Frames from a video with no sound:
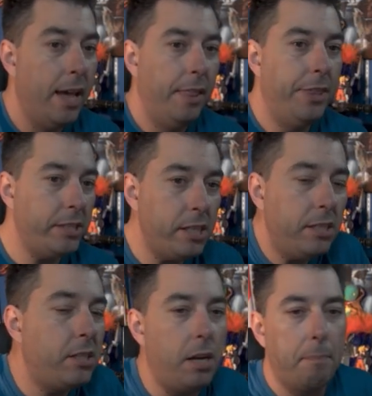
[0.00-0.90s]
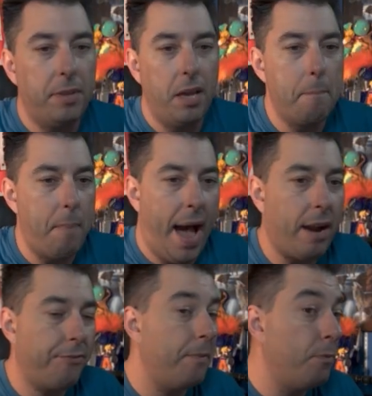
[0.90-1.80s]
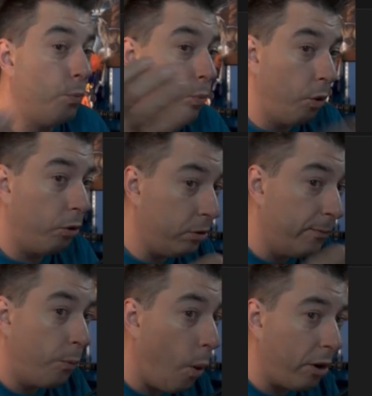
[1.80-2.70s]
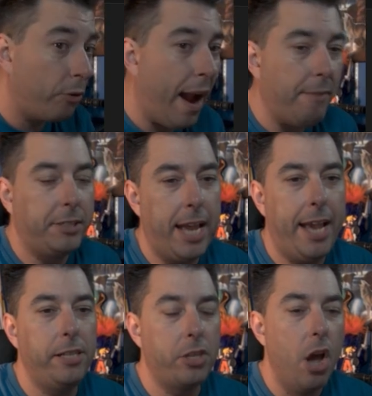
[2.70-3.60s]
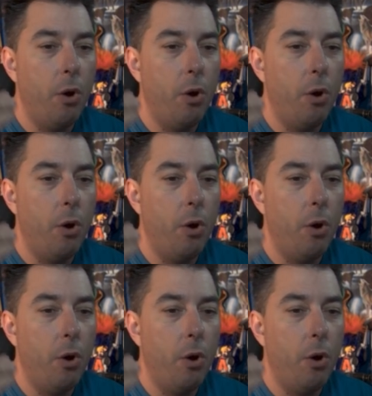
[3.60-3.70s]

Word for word: This is something back from the World of Warcraft days